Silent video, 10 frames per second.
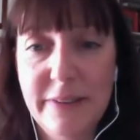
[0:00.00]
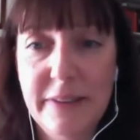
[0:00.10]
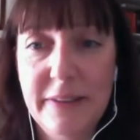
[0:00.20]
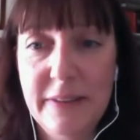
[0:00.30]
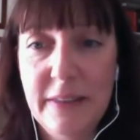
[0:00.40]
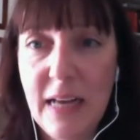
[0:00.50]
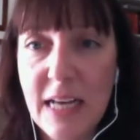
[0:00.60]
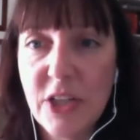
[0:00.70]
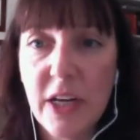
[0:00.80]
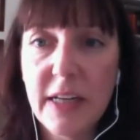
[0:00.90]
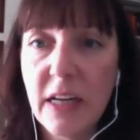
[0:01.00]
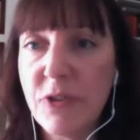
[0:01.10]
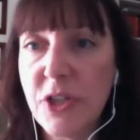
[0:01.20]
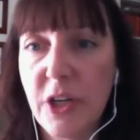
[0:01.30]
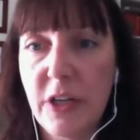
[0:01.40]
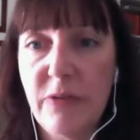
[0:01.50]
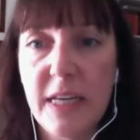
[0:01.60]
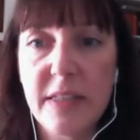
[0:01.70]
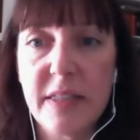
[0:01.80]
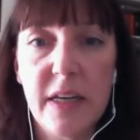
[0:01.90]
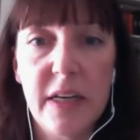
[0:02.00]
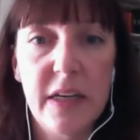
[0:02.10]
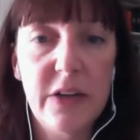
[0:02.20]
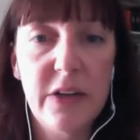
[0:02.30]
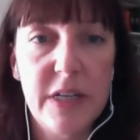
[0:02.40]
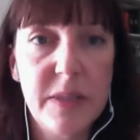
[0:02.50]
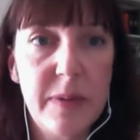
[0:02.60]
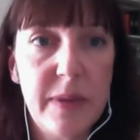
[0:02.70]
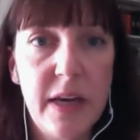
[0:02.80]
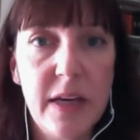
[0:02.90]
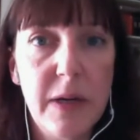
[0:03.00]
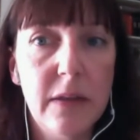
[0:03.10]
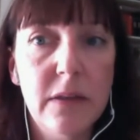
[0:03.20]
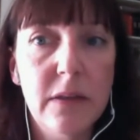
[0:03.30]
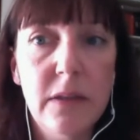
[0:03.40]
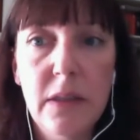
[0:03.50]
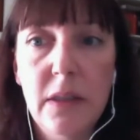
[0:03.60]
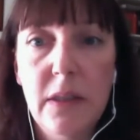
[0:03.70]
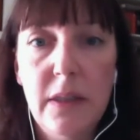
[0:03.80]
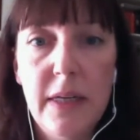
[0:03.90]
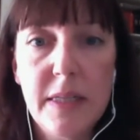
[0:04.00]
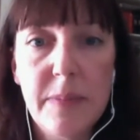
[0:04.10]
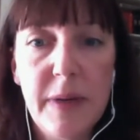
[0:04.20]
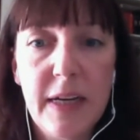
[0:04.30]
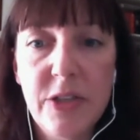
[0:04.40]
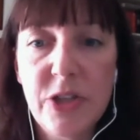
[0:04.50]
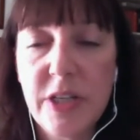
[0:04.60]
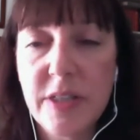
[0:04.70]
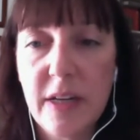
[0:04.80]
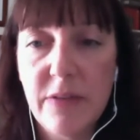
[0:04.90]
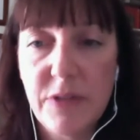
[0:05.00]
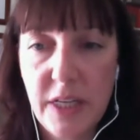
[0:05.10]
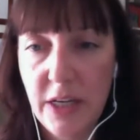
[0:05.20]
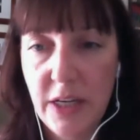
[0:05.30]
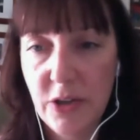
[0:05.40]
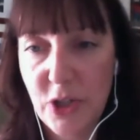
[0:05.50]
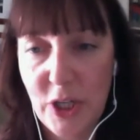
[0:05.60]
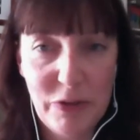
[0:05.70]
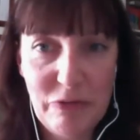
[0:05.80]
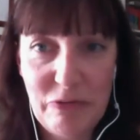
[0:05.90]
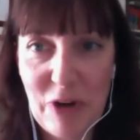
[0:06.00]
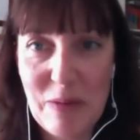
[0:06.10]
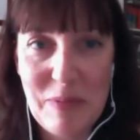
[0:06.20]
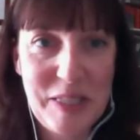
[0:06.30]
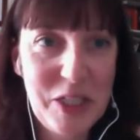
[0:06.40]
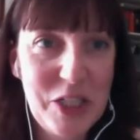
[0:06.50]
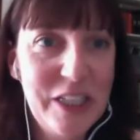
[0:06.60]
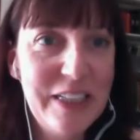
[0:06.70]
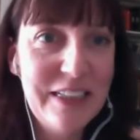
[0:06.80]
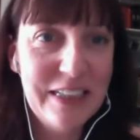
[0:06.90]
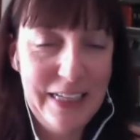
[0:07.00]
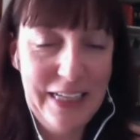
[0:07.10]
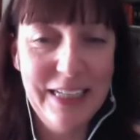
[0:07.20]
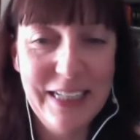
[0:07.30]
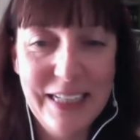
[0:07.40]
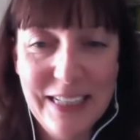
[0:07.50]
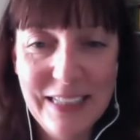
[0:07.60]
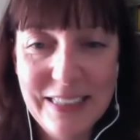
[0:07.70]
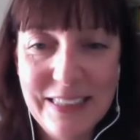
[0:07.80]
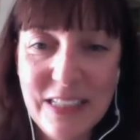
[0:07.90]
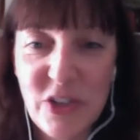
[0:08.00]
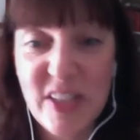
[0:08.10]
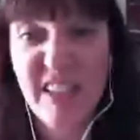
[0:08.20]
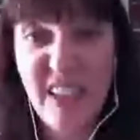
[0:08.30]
Actually, I'd love to know if Lisa agrees with that as well. Lisa Barclay-Jones, I'd love to hear if she can write a message. If she's listening.